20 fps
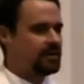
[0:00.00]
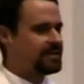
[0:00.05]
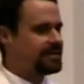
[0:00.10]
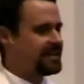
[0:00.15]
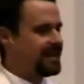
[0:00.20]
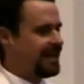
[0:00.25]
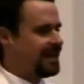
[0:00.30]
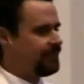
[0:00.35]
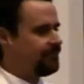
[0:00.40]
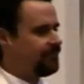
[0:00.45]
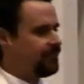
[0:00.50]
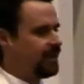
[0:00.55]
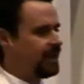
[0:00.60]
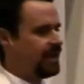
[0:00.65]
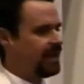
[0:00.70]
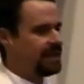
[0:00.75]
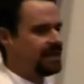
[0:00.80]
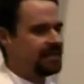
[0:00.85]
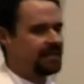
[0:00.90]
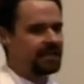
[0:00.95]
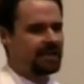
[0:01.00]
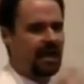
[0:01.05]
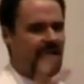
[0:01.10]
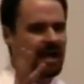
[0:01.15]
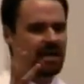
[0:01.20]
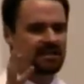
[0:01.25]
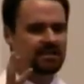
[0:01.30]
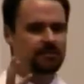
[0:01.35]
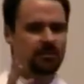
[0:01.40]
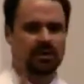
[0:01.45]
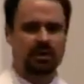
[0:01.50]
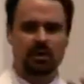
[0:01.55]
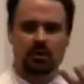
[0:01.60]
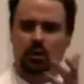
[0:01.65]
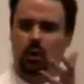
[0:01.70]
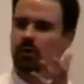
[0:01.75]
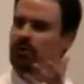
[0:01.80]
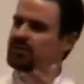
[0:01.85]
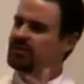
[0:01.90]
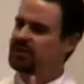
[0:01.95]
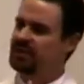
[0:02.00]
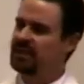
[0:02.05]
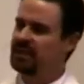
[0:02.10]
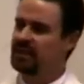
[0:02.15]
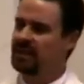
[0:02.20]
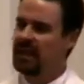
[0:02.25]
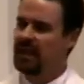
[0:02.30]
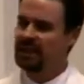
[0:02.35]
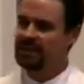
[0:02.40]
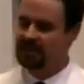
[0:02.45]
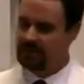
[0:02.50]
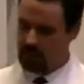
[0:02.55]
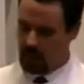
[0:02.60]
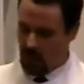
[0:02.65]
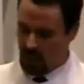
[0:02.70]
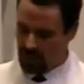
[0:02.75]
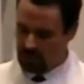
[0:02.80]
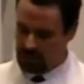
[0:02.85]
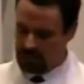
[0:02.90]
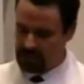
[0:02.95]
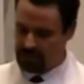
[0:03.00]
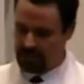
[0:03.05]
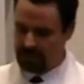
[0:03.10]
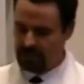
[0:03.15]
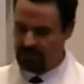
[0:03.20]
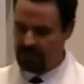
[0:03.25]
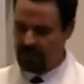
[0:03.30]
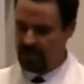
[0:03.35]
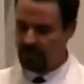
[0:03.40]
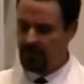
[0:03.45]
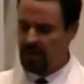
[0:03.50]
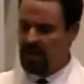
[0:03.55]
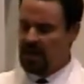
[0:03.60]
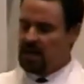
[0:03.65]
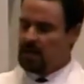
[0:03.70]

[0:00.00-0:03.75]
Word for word: sci-fi and cosmic and ghostly and ghastly all at the same time,